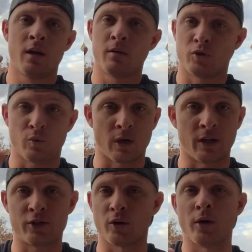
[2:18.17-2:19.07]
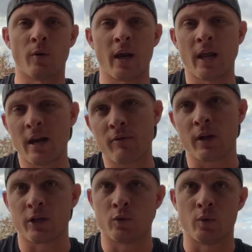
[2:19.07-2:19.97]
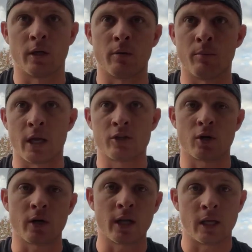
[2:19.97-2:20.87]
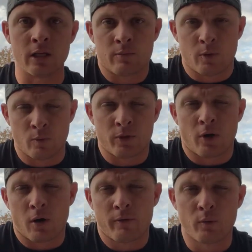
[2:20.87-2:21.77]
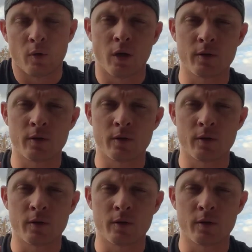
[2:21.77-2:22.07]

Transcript: just want to let y'all know. And I never like doing it, but I start getting intimate with the car, if you will.